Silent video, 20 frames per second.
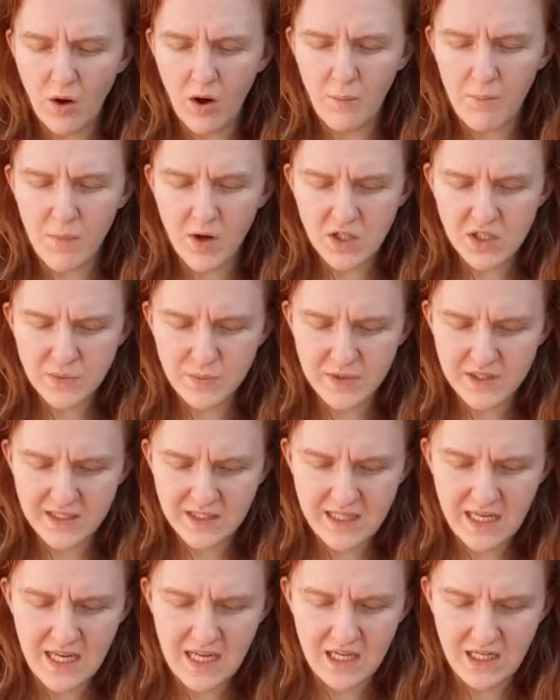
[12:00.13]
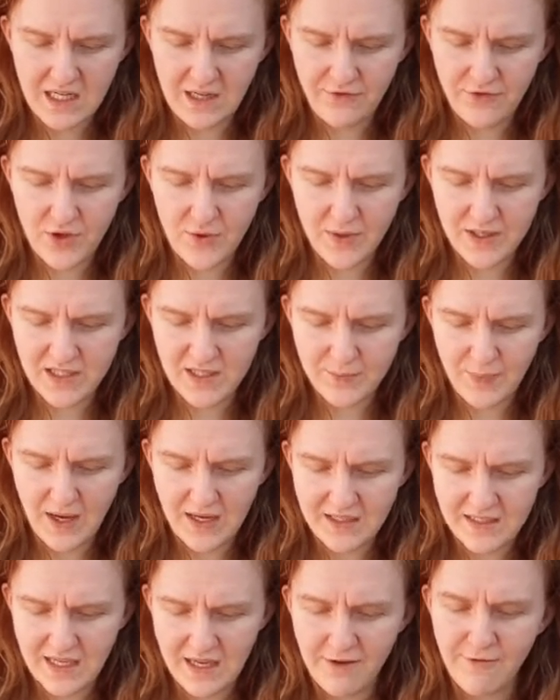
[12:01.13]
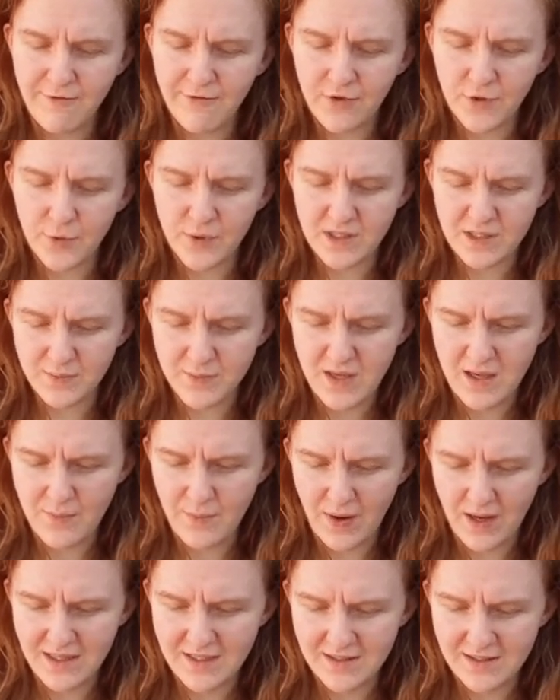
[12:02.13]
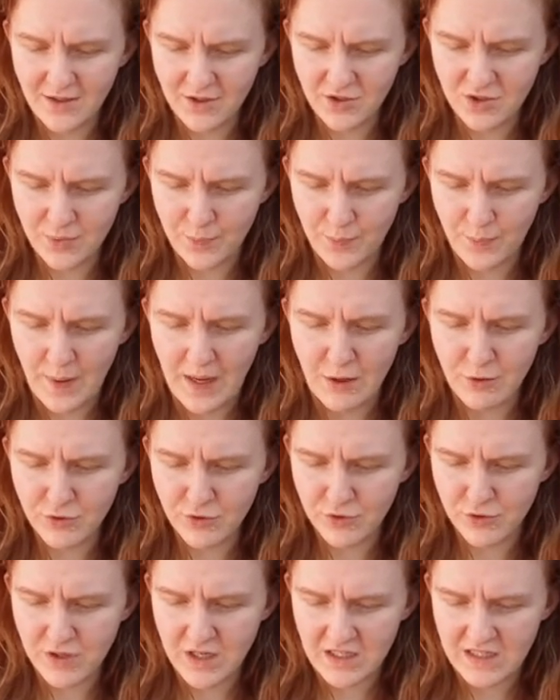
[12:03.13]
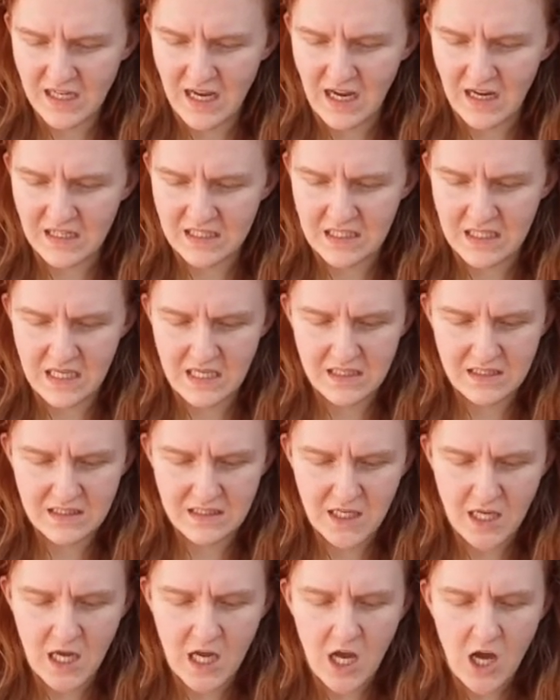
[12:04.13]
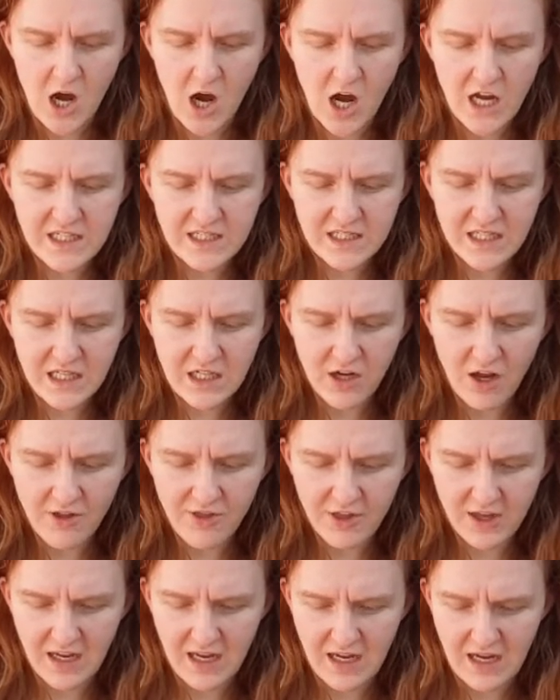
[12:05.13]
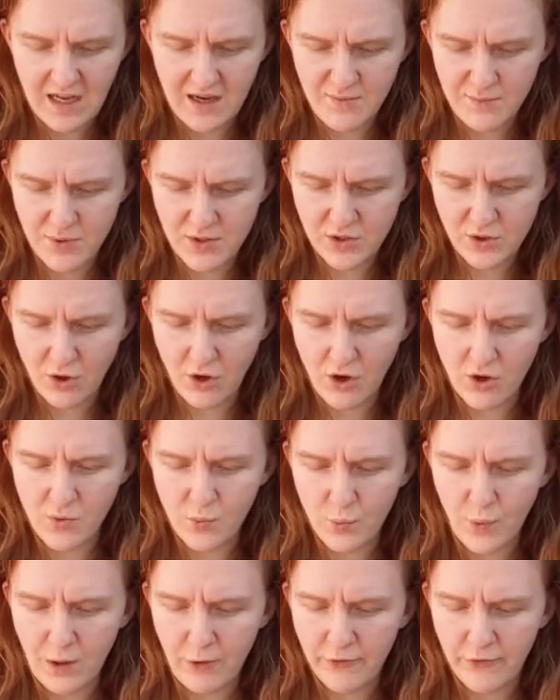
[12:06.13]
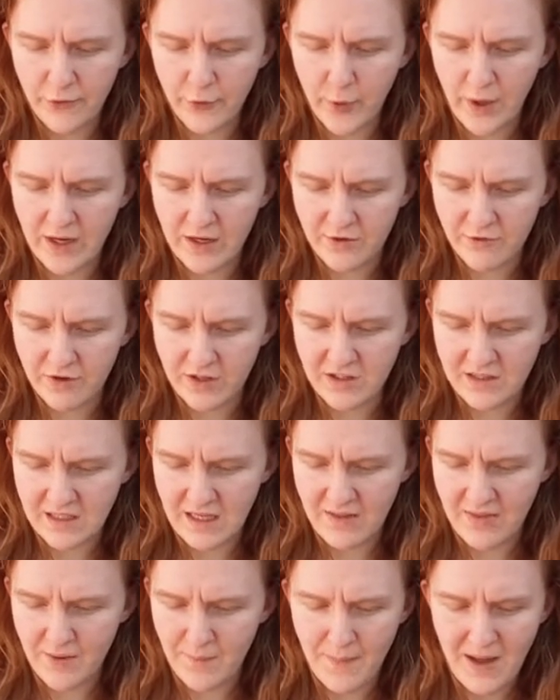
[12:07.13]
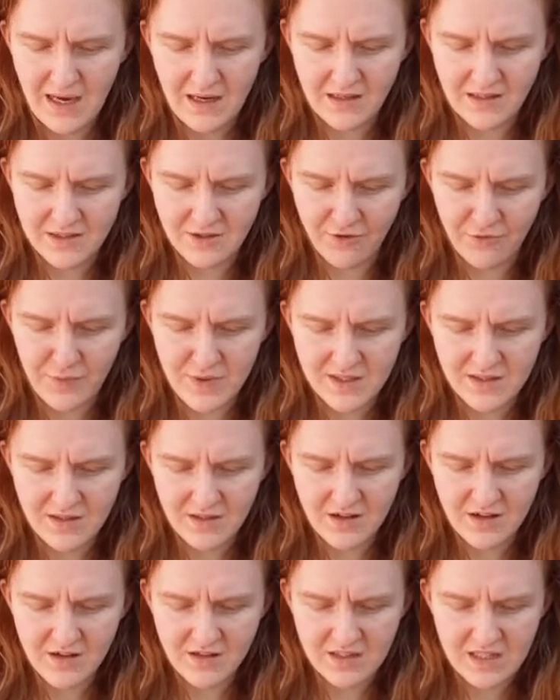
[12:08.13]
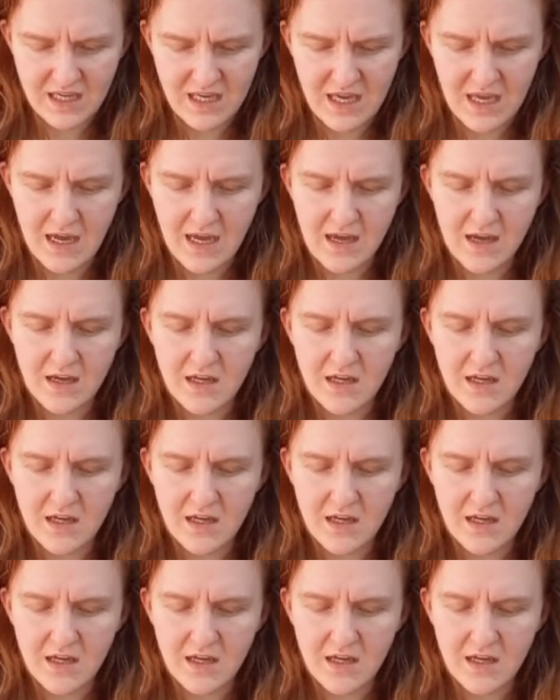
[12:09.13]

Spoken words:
are much mistaken if you expect to influence me by such a paltry attack as this. I see nothing in it but your own wilful ignorance and the malice of Mr. Darcy."